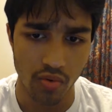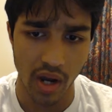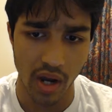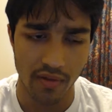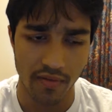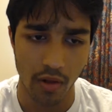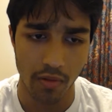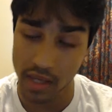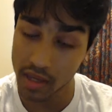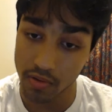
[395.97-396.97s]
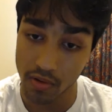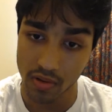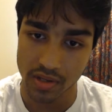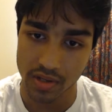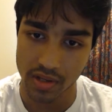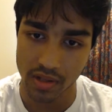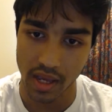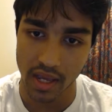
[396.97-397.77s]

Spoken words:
out of all people, to like